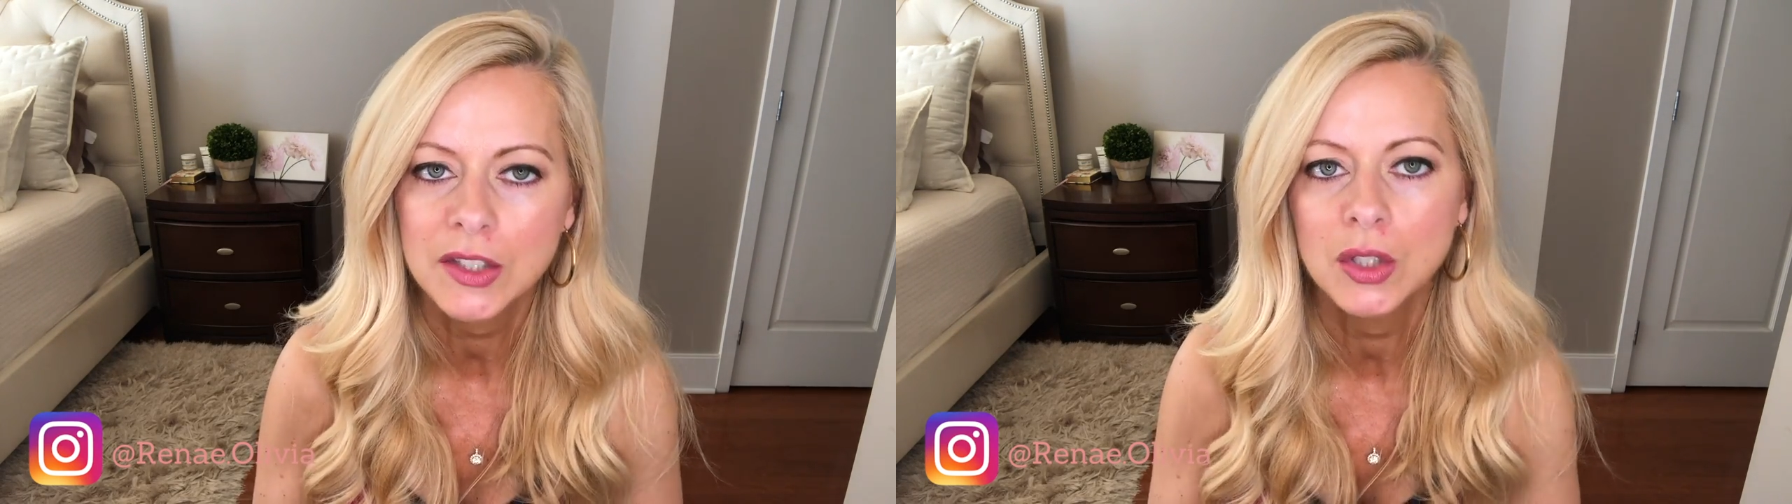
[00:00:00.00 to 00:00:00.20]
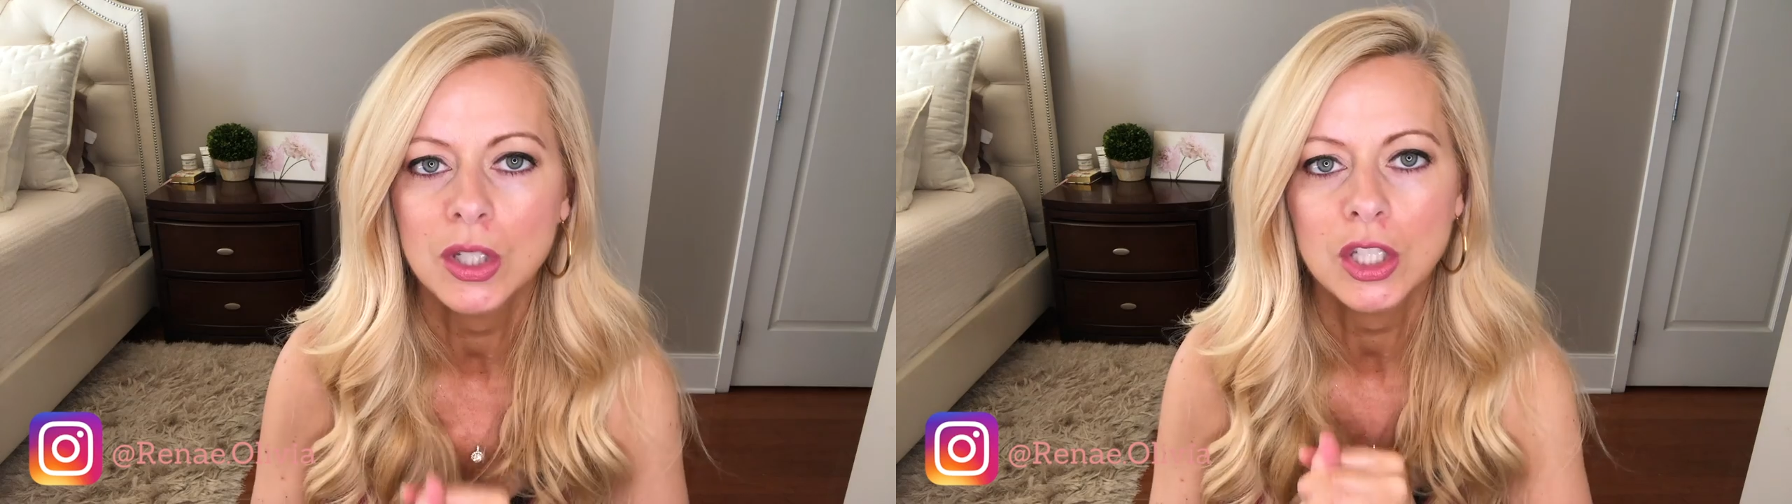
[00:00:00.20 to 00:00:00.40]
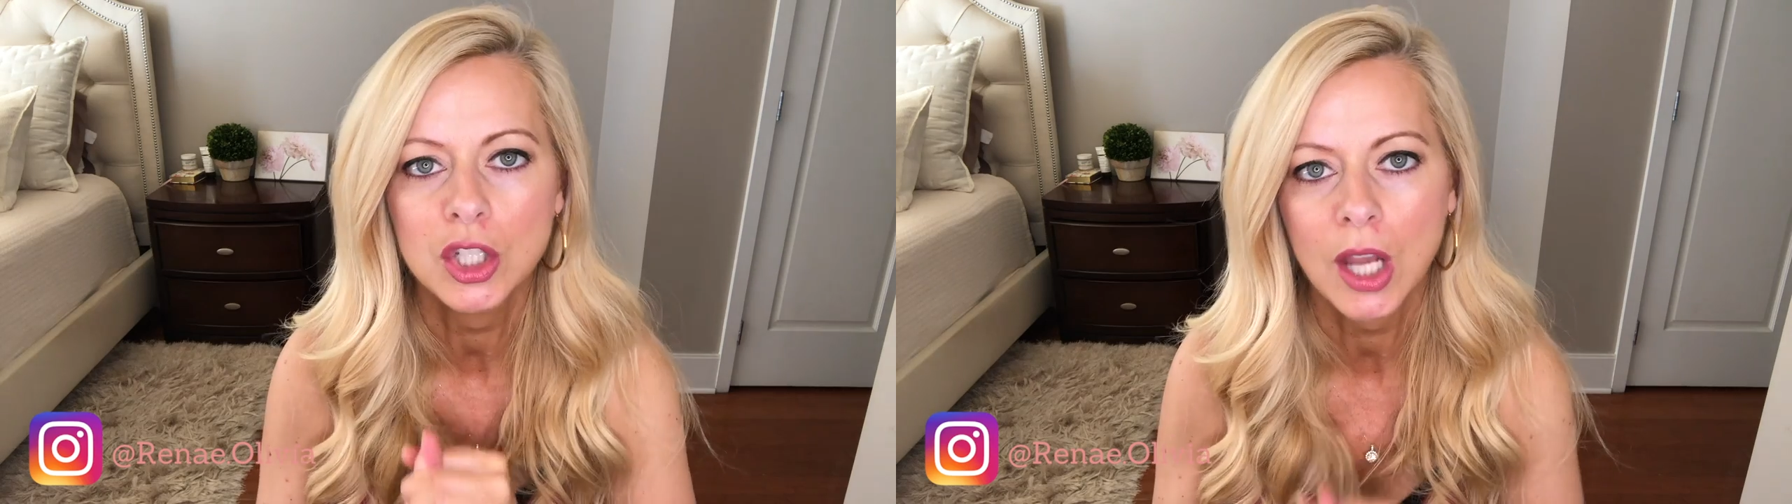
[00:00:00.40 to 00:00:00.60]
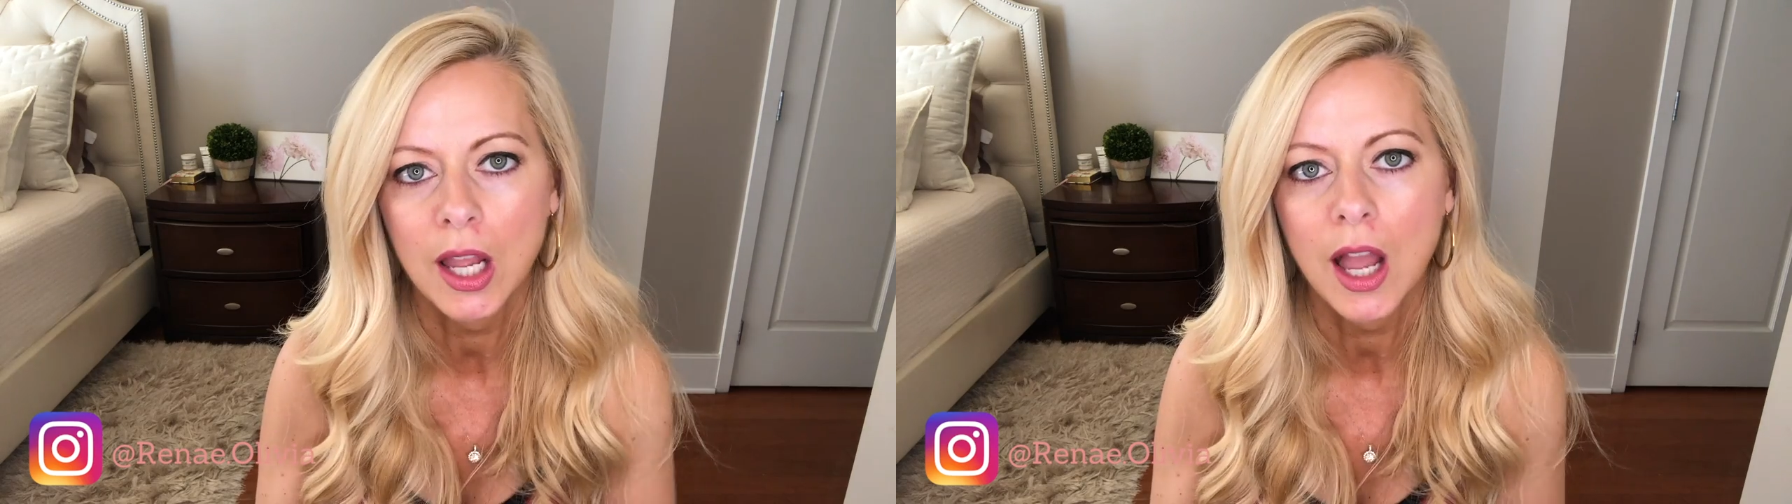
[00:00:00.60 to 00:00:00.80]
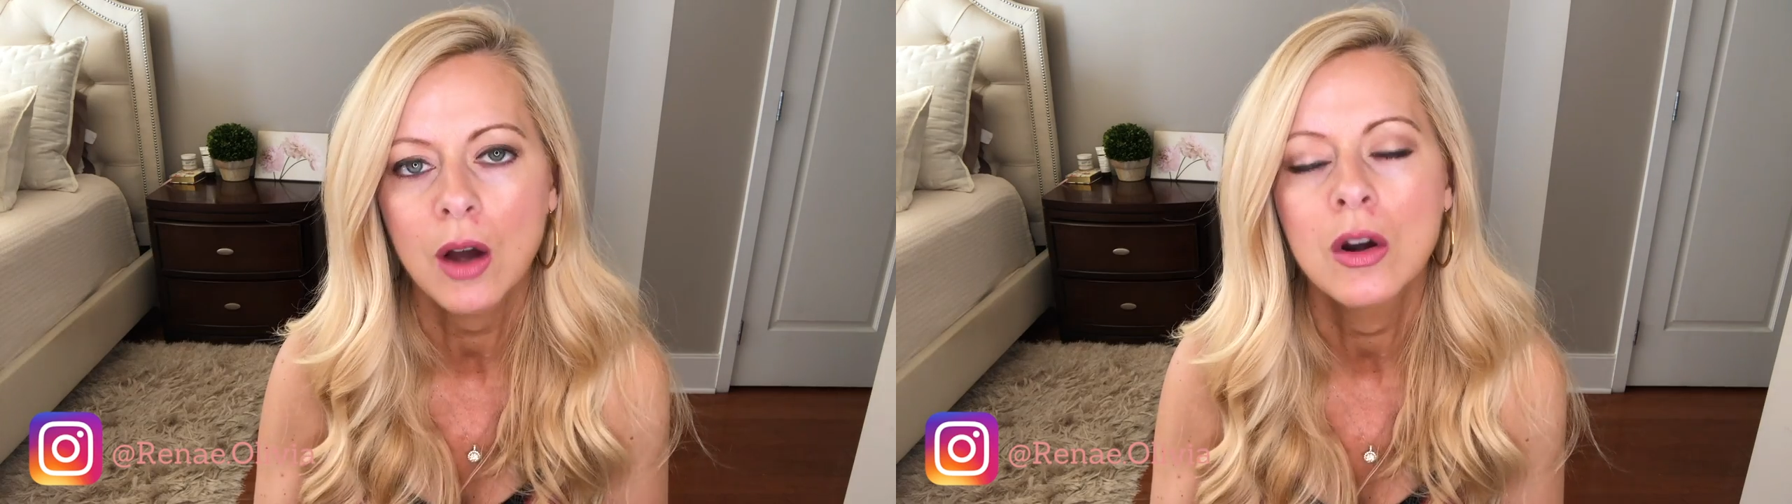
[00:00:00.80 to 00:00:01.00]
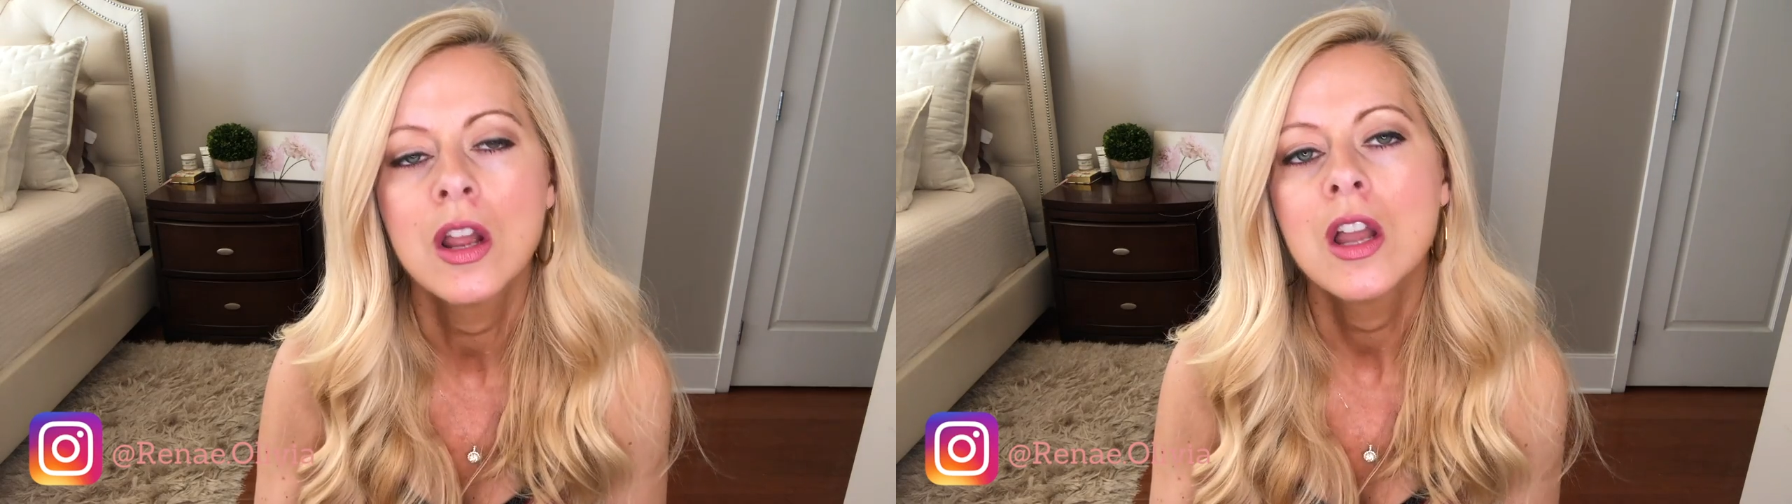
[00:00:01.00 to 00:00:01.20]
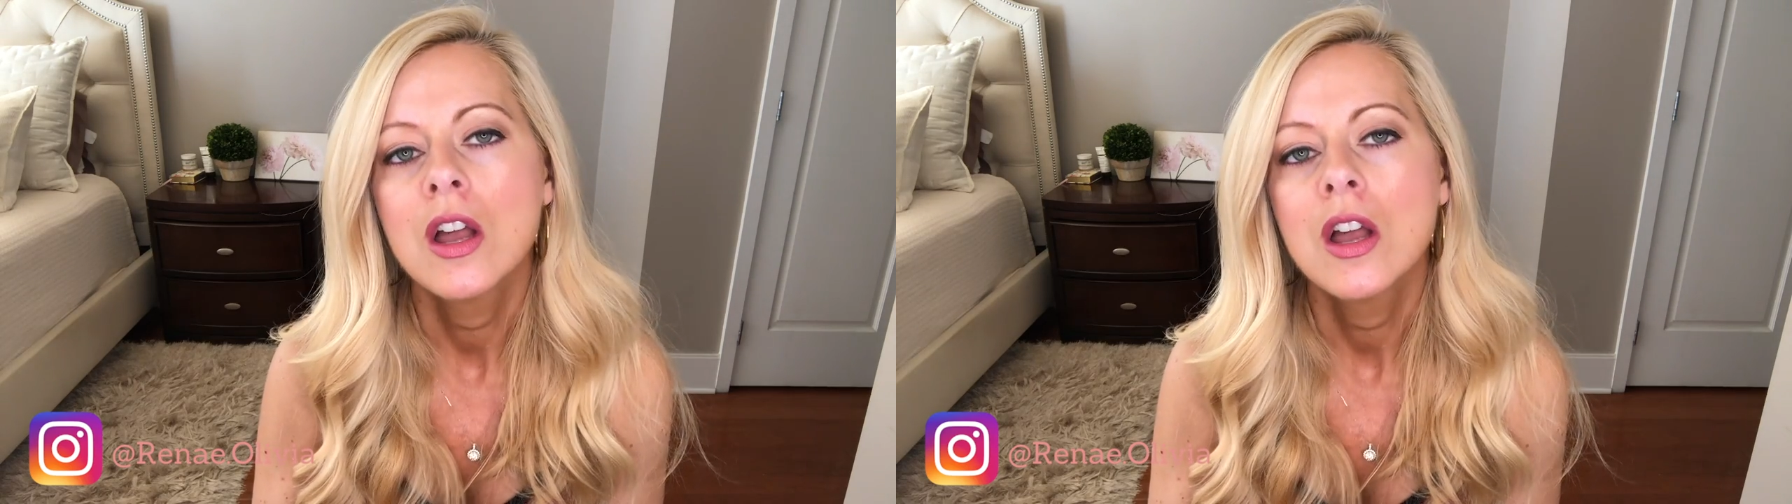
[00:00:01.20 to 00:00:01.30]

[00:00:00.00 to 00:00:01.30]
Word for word: so you can check out